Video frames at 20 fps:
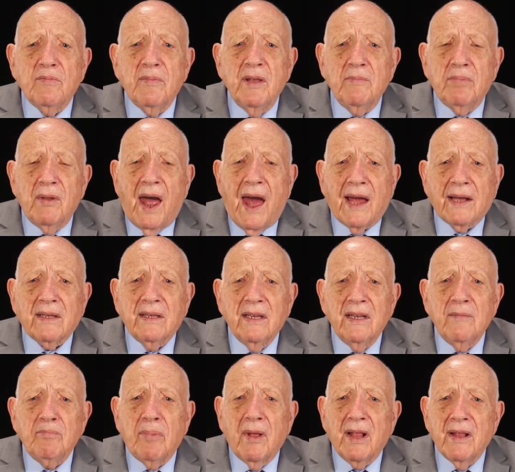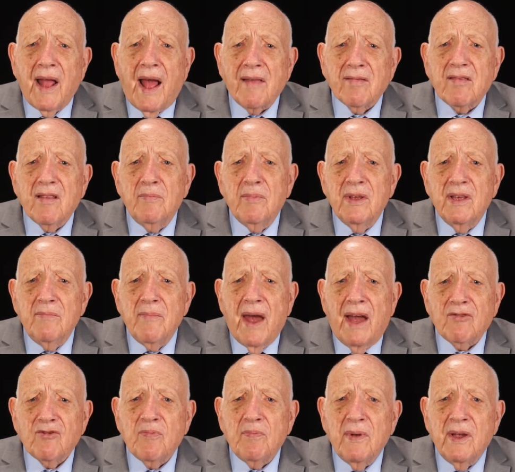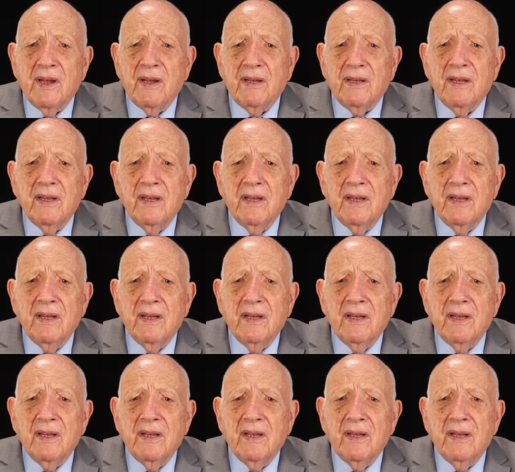be black, but it has to be a matched pair.